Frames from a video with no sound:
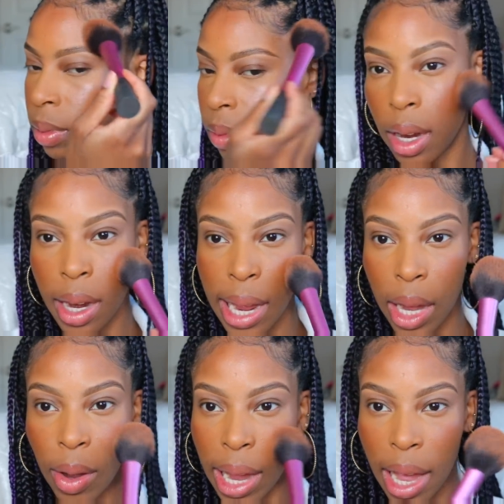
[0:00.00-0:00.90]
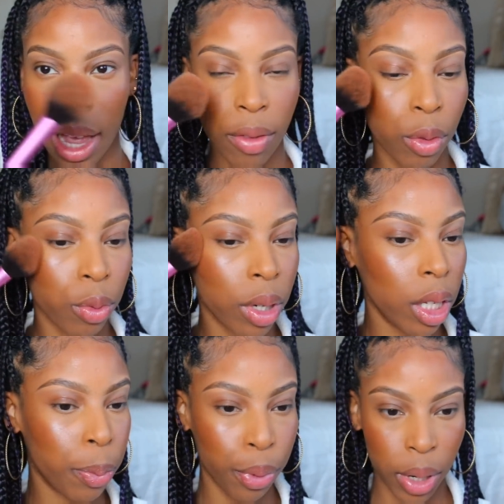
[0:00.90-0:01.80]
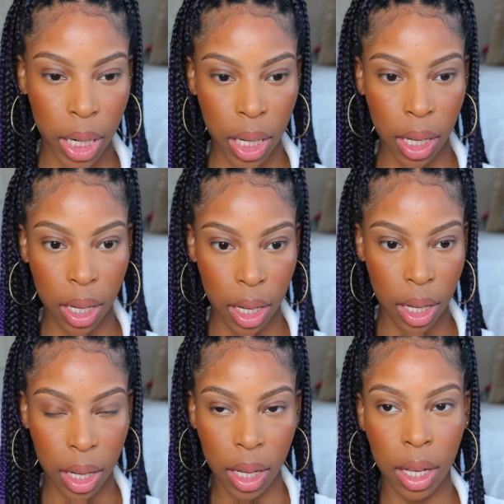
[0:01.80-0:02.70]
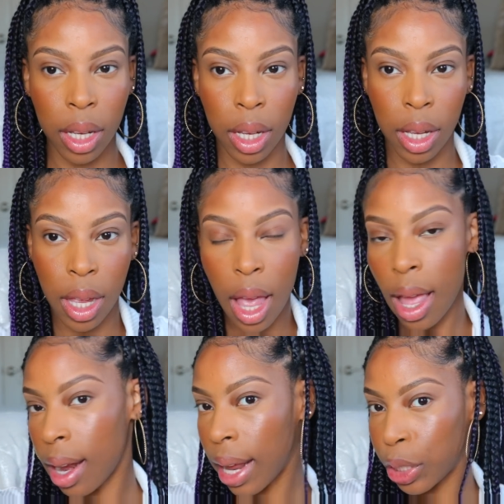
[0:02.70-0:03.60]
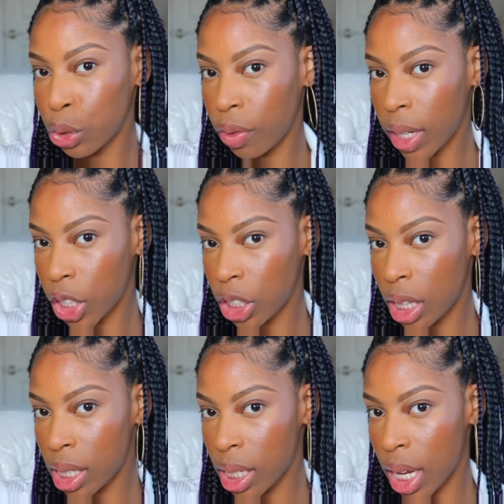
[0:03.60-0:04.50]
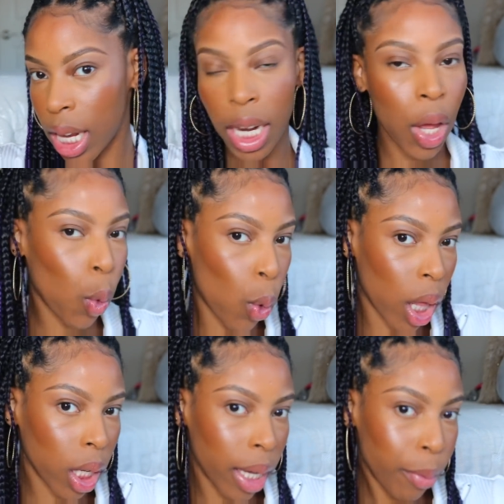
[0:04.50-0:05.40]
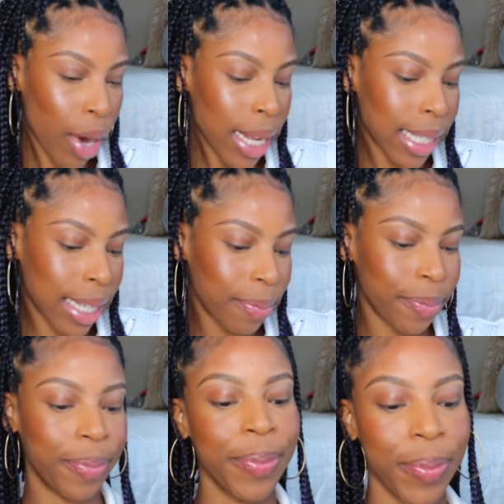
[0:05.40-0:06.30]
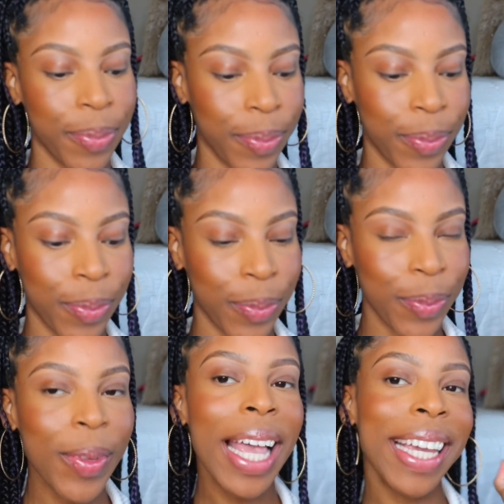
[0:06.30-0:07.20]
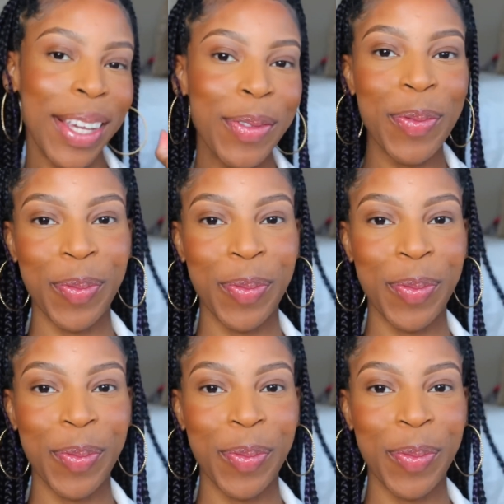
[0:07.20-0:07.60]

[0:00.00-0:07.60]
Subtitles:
And now I have a really pretty natural flush to the skin while looking bronzy. Cute.